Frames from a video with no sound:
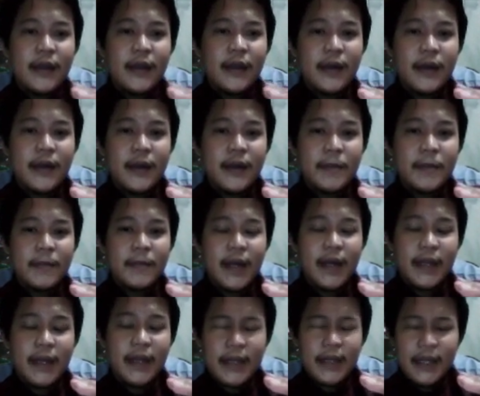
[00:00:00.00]

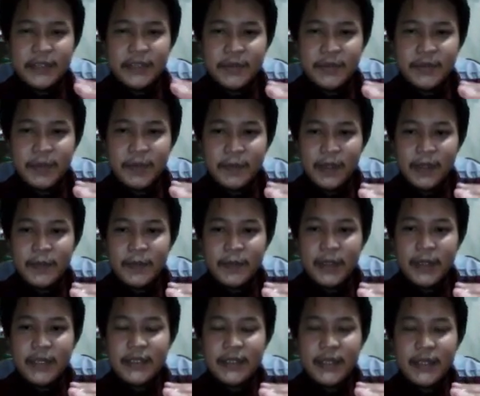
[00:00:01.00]
high class people
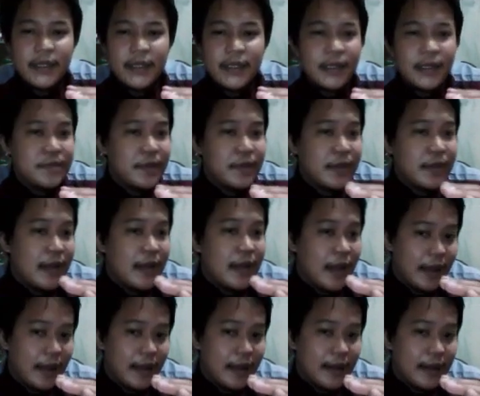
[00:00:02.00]
may say it as bedak,
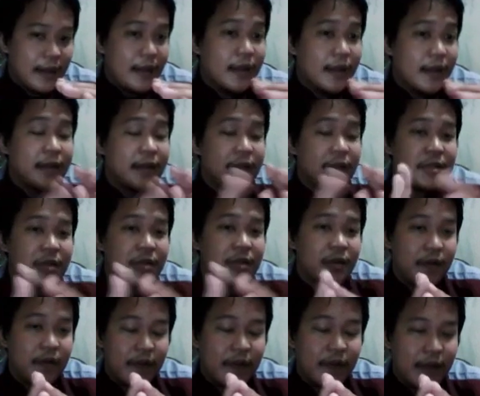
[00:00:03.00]
that sort
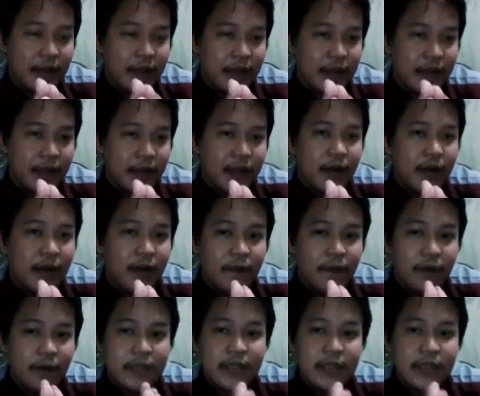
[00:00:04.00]
of thing. Of
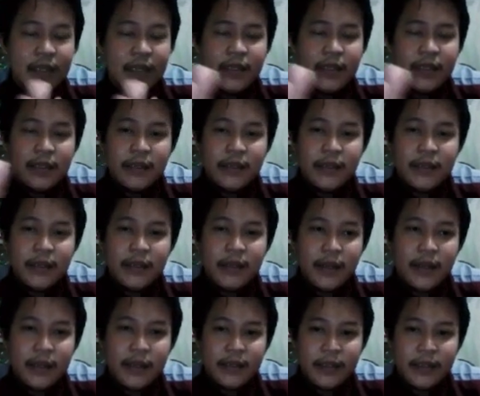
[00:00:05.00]
course, in
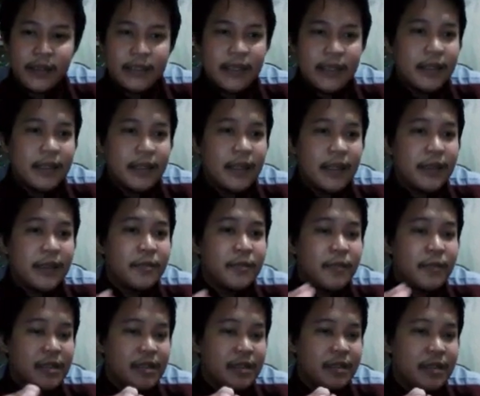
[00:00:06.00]
translating, you
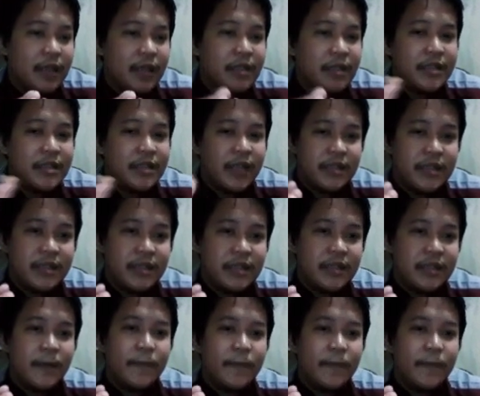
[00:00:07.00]
must adjust